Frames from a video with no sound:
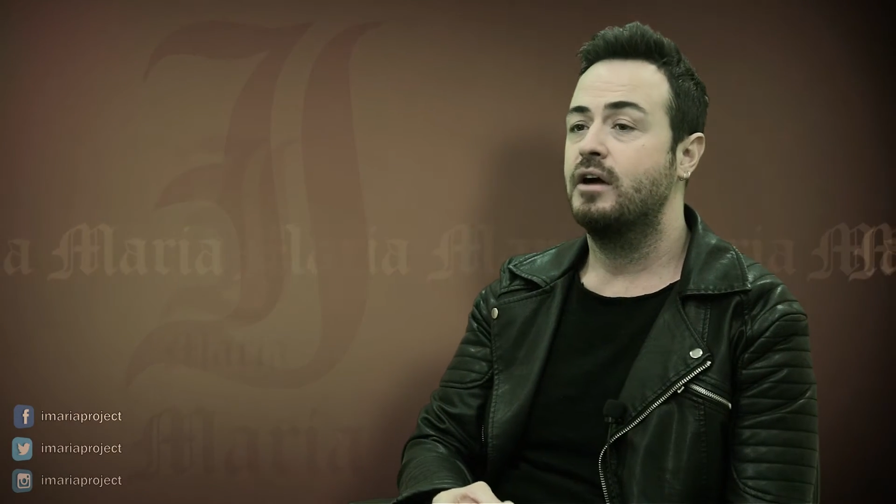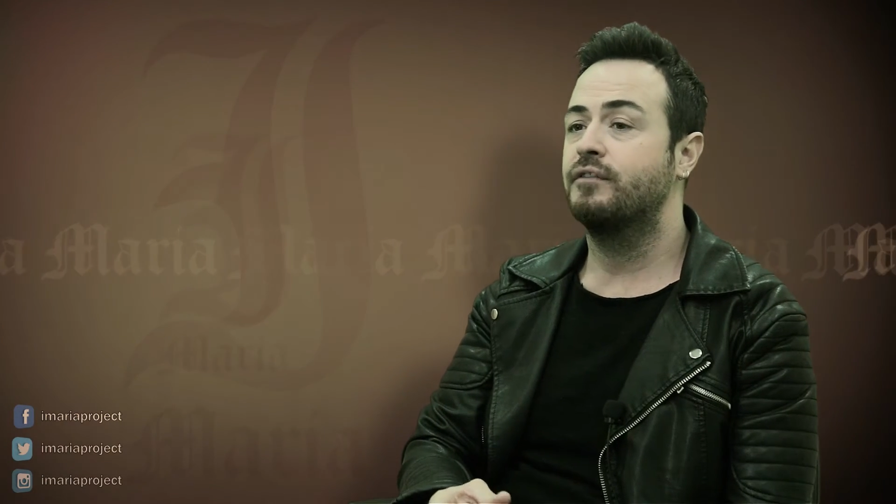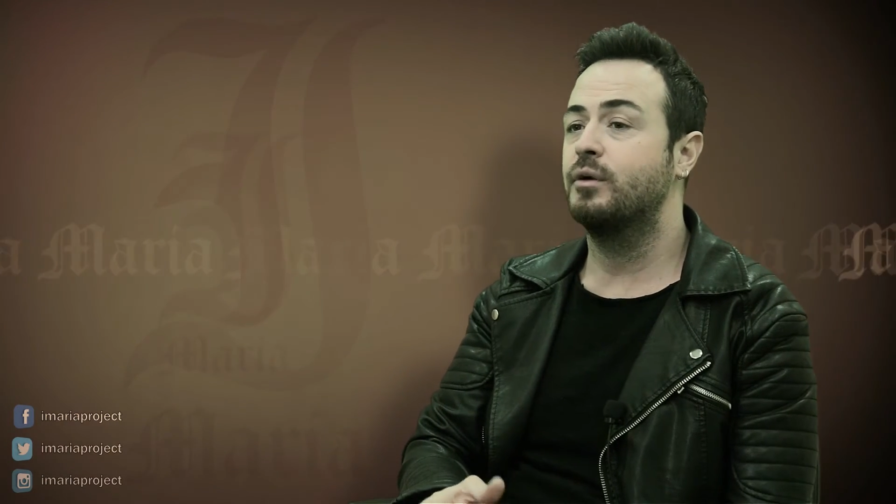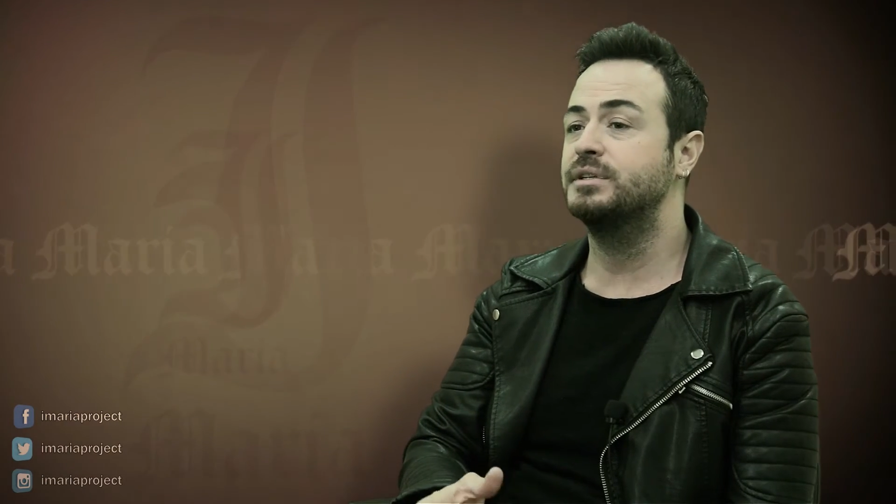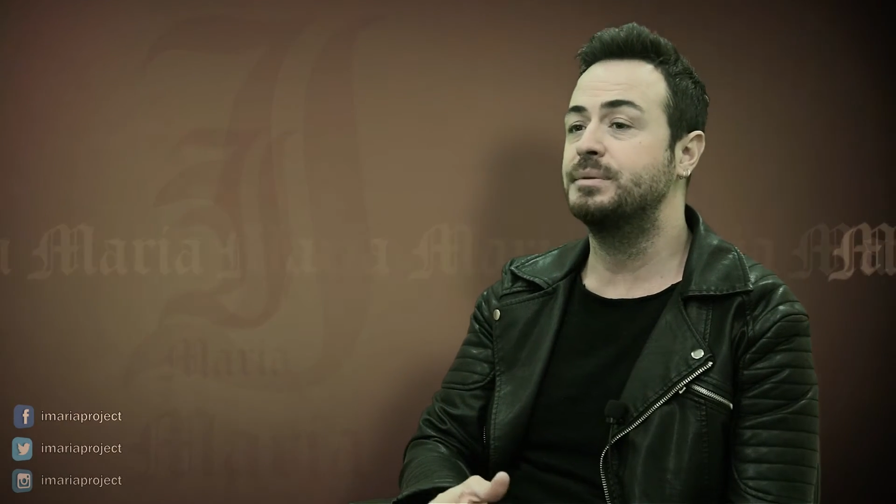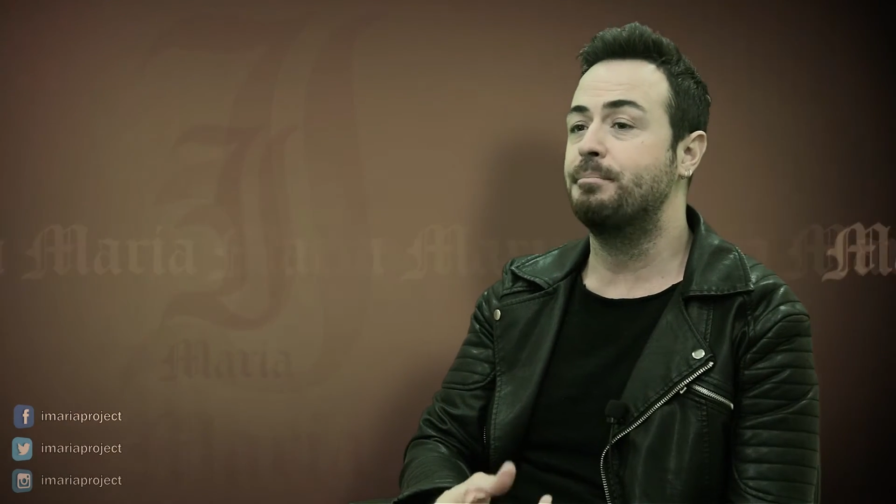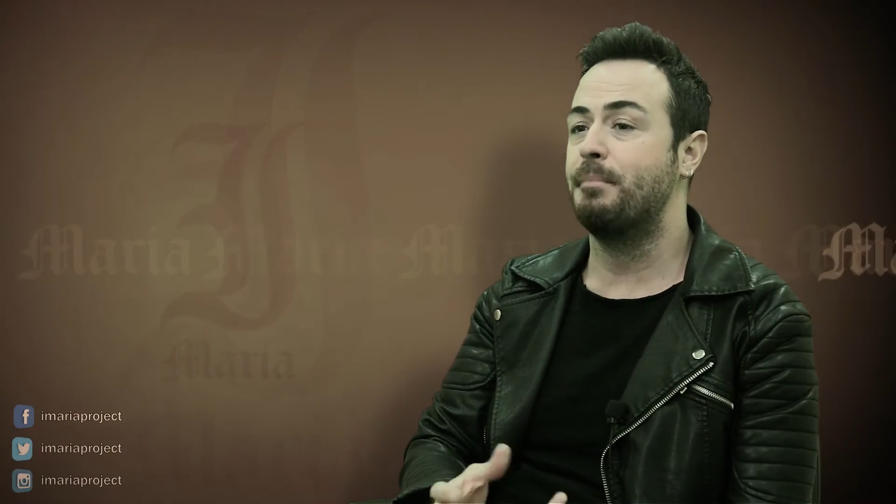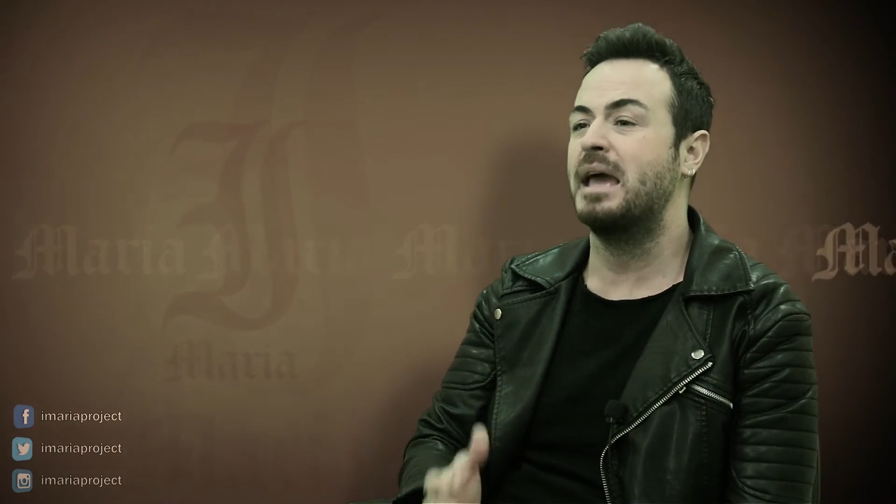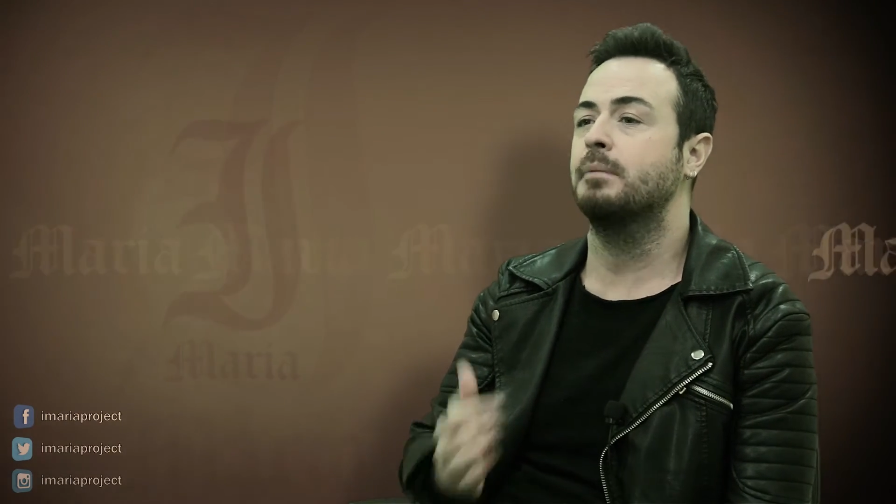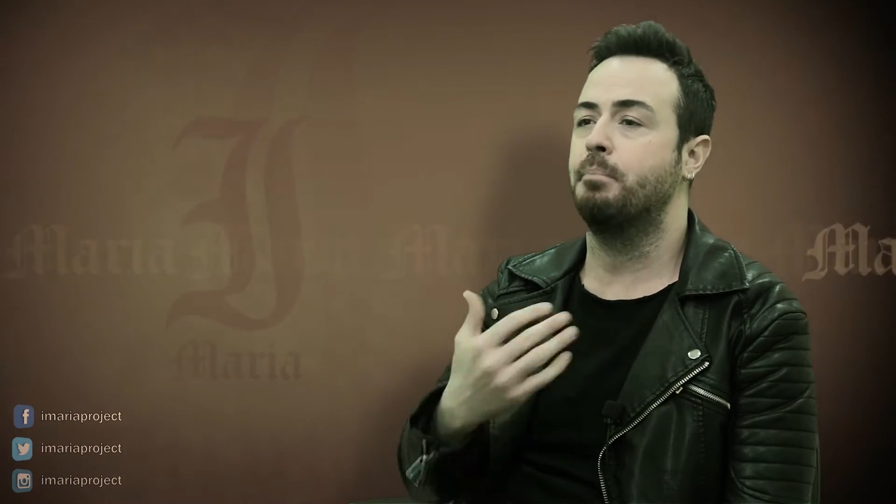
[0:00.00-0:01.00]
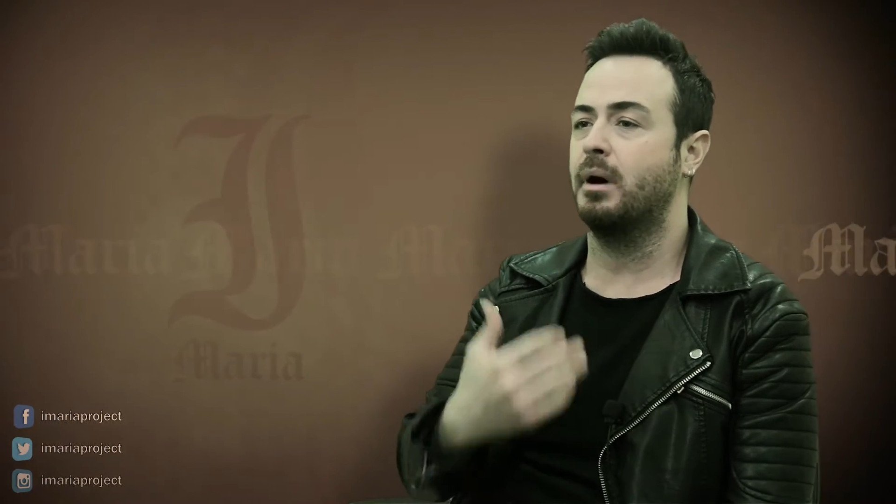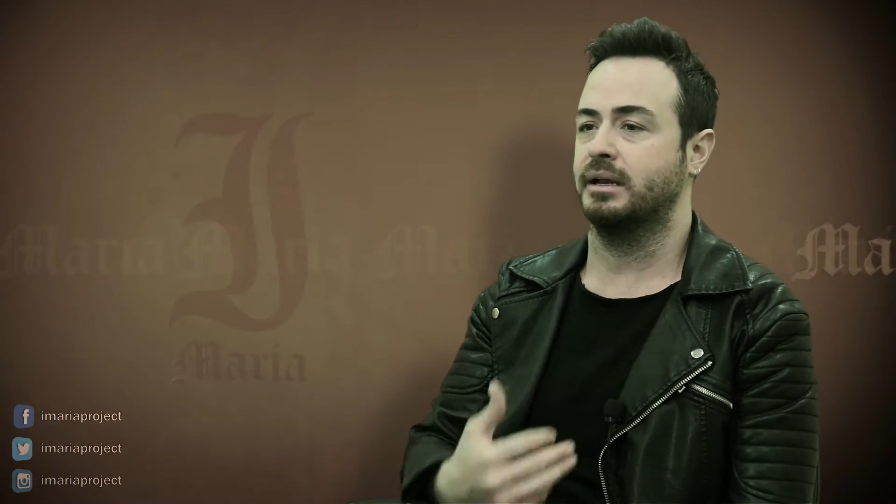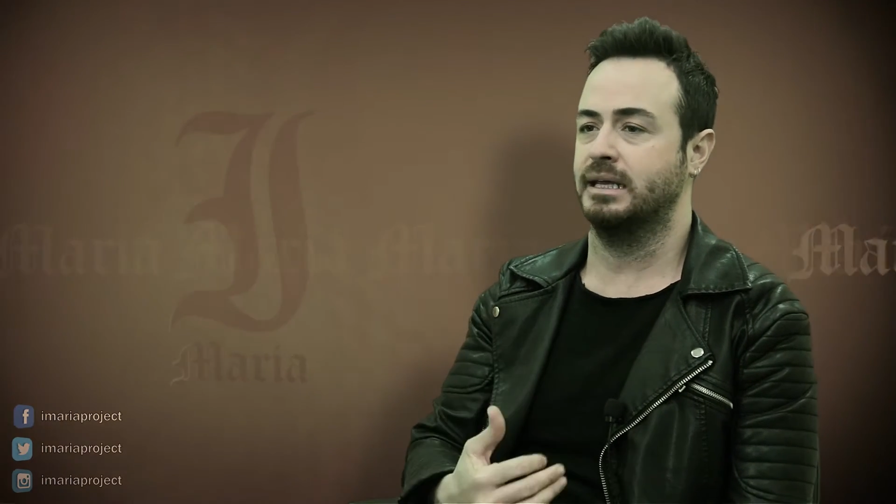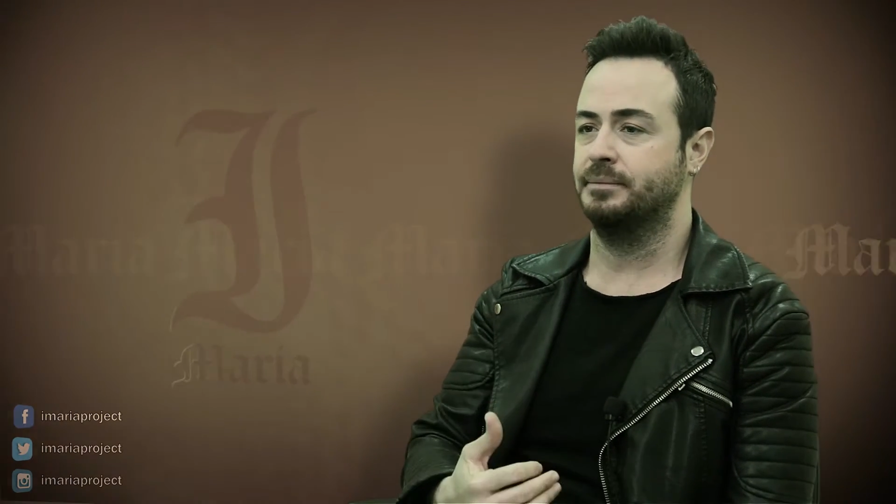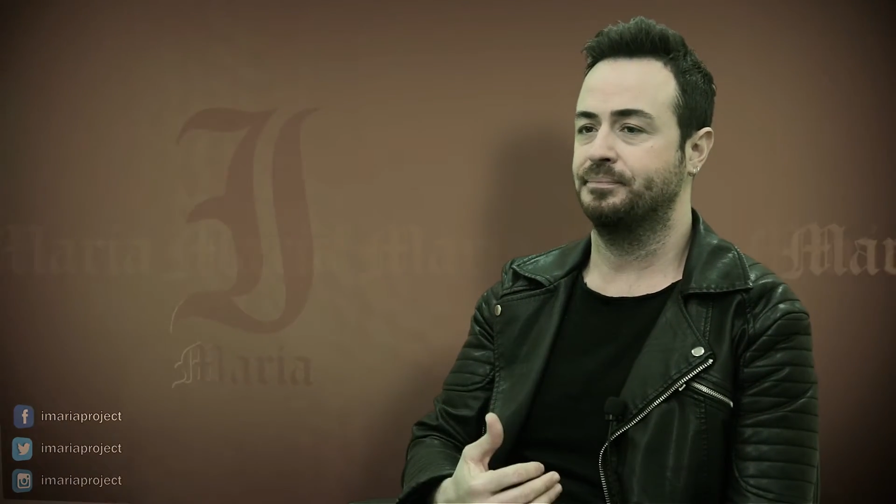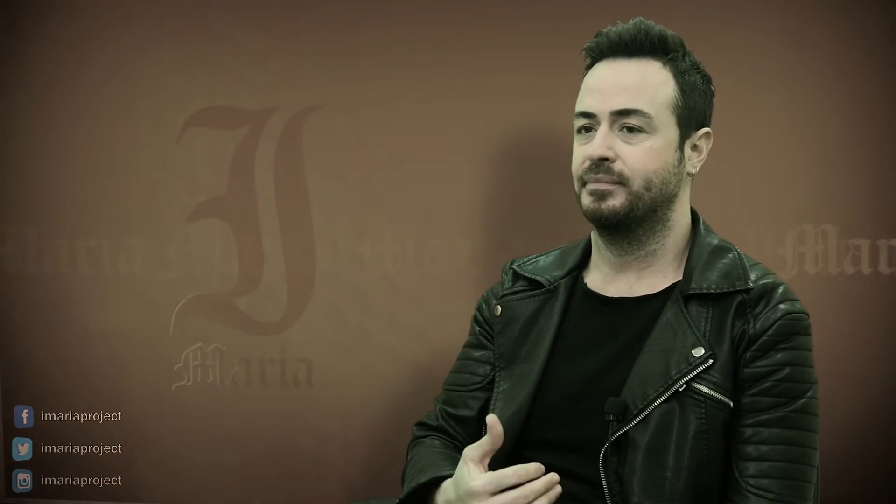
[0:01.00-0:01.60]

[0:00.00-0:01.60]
from the male body.